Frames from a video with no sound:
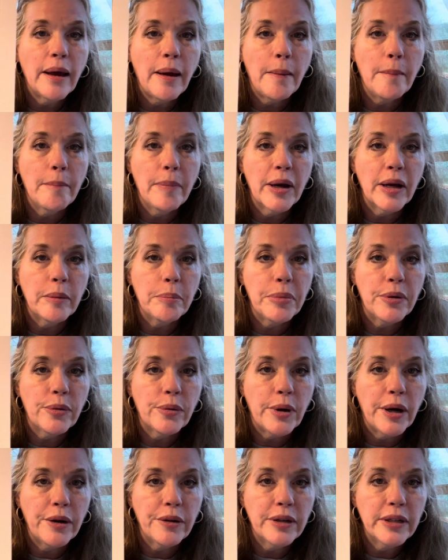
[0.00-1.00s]
by
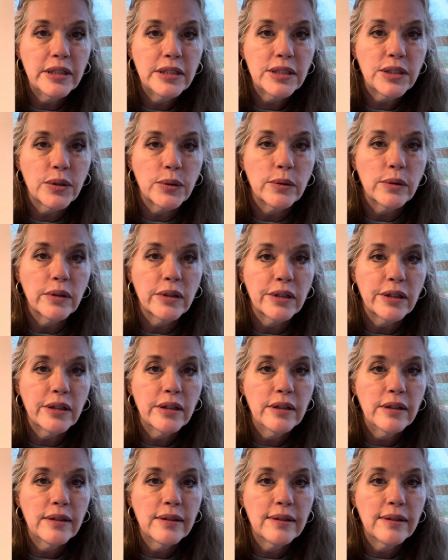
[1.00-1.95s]
Prairie Schooler.